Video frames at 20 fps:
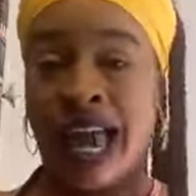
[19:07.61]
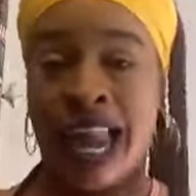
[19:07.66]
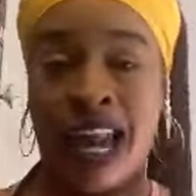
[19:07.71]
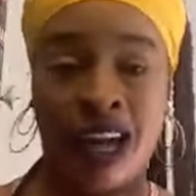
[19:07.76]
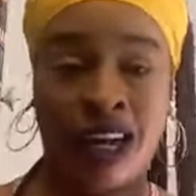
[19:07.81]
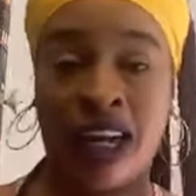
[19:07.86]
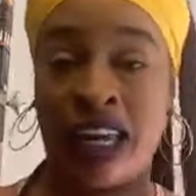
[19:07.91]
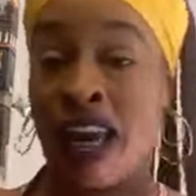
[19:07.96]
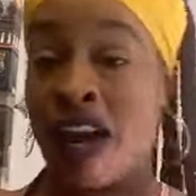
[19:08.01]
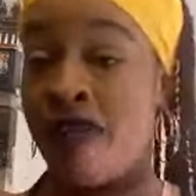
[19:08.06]

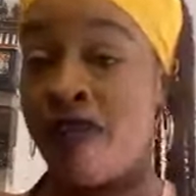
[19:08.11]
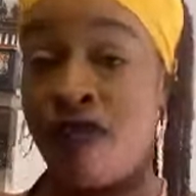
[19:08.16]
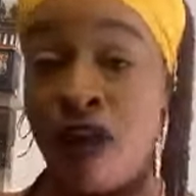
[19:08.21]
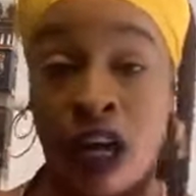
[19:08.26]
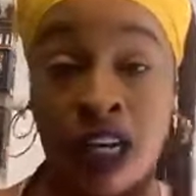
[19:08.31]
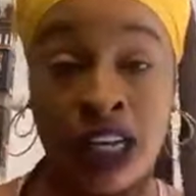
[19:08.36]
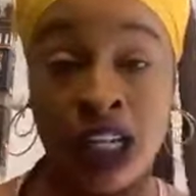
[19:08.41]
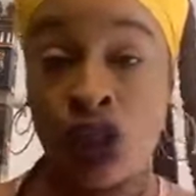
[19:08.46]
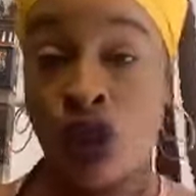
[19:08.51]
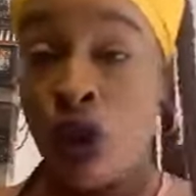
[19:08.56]
I look like you're
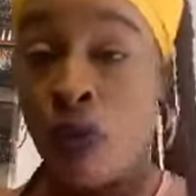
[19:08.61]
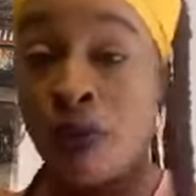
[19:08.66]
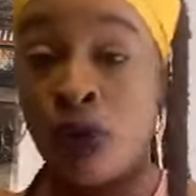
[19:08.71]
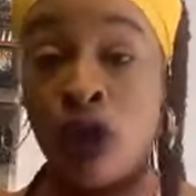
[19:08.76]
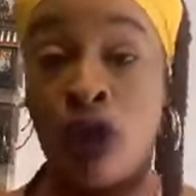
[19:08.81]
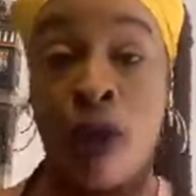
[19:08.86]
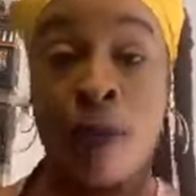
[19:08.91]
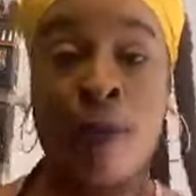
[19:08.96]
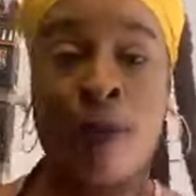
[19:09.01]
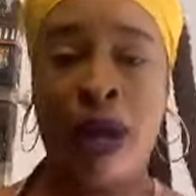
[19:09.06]
fucking cheering,
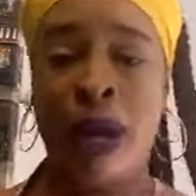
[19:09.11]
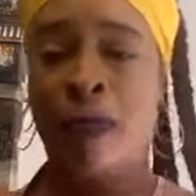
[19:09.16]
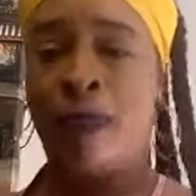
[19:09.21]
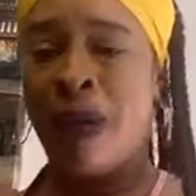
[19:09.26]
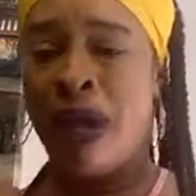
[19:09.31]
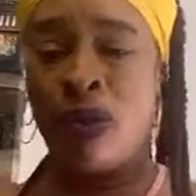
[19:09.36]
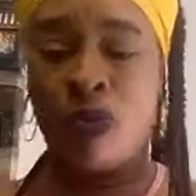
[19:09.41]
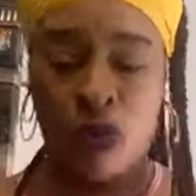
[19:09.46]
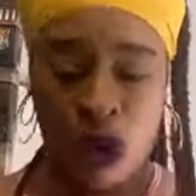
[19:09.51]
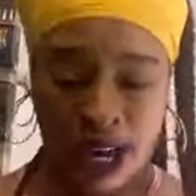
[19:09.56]
but you can
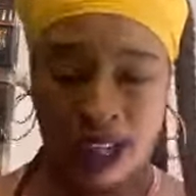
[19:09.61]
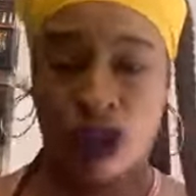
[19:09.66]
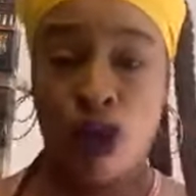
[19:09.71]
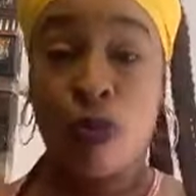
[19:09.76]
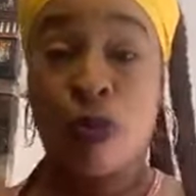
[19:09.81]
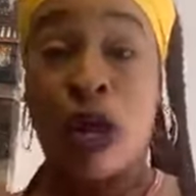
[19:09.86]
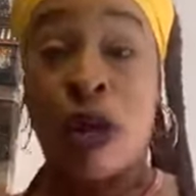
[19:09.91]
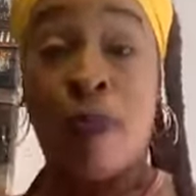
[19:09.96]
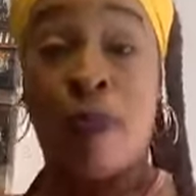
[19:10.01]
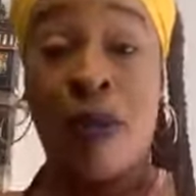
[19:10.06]
beat, beat
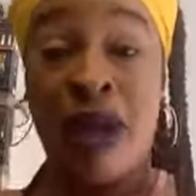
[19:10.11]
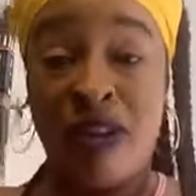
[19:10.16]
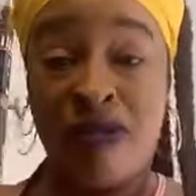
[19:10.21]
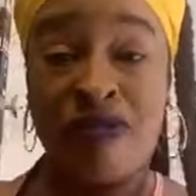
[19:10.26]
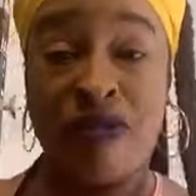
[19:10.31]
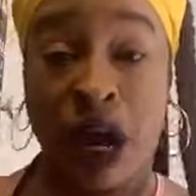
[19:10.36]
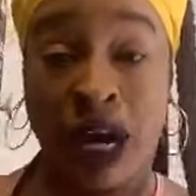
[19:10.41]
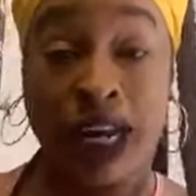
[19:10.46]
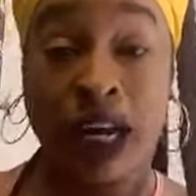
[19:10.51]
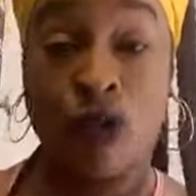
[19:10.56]
what? You can
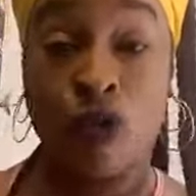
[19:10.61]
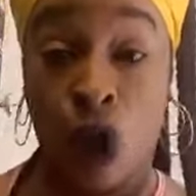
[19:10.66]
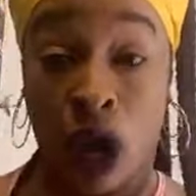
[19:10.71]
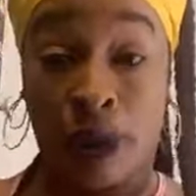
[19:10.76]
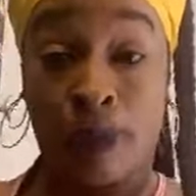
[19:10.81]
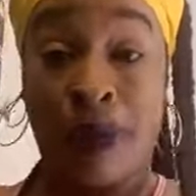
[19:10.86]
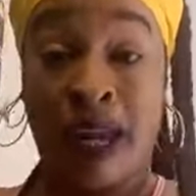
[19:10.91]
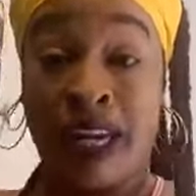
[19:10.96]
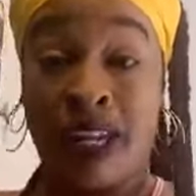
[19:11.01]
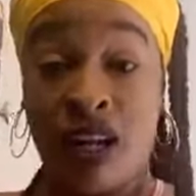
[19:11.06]
beat fucking
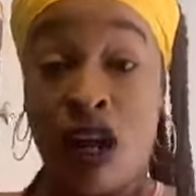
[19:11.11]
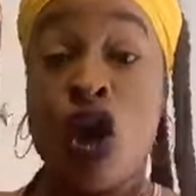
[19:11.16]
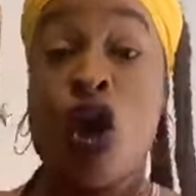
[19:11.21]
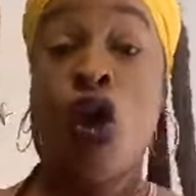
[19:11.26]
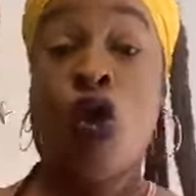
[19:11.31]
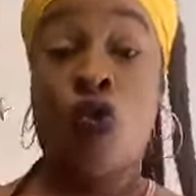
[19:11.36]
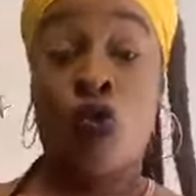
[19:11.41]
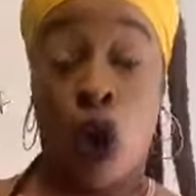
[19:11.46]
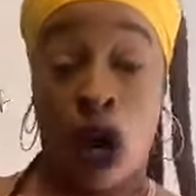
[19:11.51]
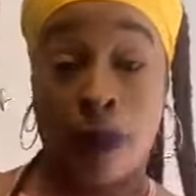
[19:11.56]
Rotman,
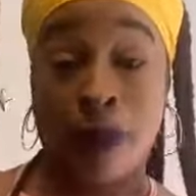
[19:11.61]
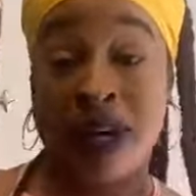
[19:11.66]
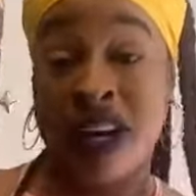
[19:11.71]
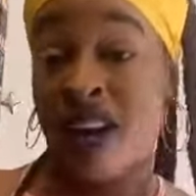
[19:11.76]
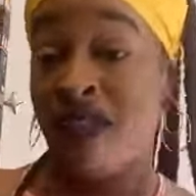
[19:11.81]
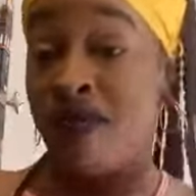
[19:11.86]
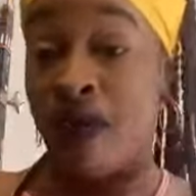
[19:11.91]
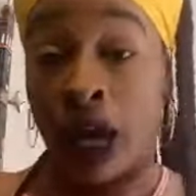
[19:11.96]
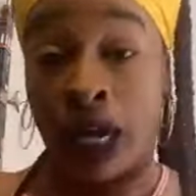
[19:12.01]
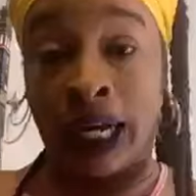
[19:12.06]

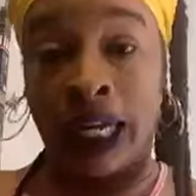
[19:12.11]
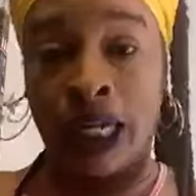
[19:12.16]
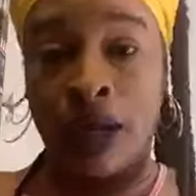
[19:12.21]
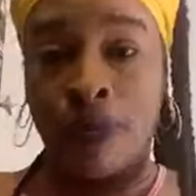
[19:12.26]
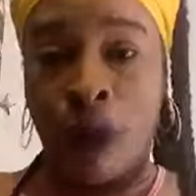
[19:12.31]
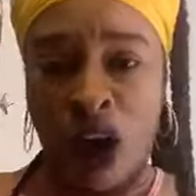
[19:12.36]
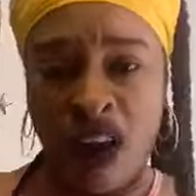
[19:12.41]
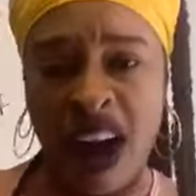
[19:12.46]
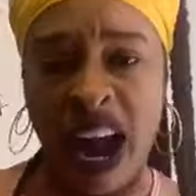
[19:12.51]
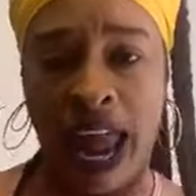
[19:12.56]
Rotman and
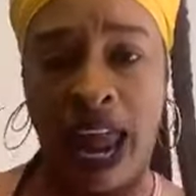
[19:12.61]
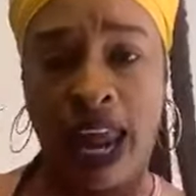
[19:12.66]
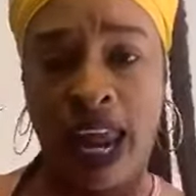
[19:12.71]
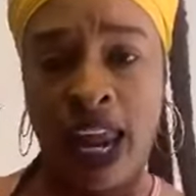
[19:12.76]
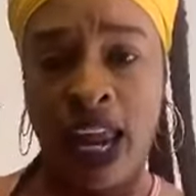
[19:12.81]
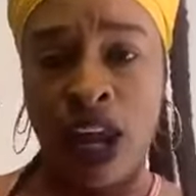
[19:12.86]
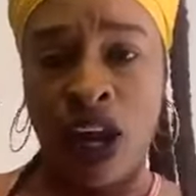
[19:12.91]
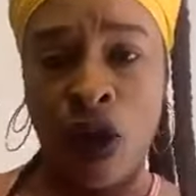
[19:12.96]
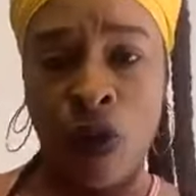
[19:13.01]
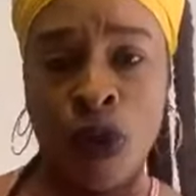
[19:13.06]
fucking Du
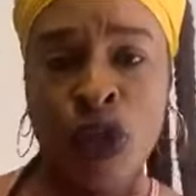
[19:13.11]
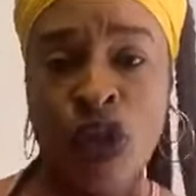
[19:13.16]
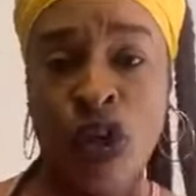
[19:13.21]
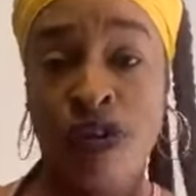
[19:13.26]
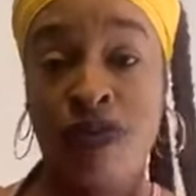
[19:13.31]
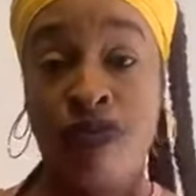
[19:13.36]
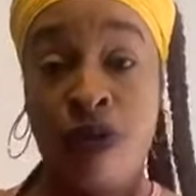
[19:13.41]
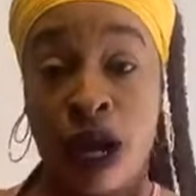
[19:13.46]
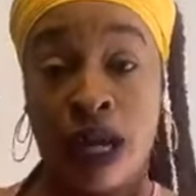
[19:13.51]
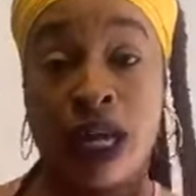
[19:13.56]
Maurier, What
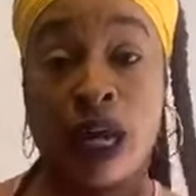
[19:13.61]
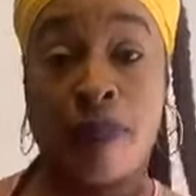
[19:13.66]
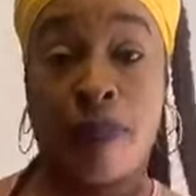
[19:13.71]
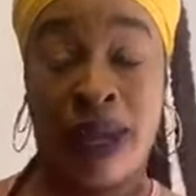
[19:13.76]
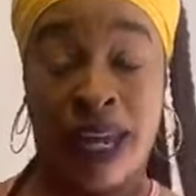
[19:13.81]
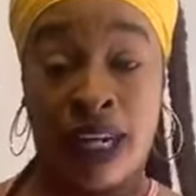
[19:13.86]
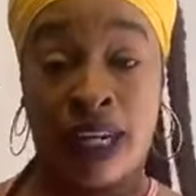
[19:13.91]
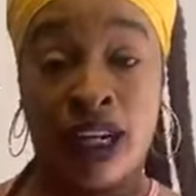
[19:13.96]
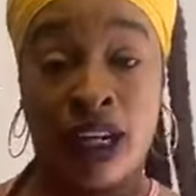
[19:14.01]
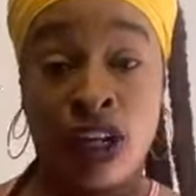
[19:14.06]
you can
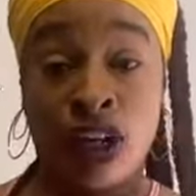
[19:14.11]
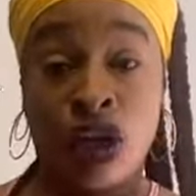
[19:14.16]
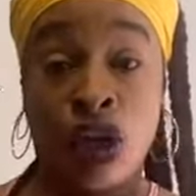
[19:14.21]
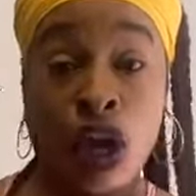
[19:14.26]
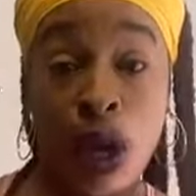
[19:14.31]
fucking beat?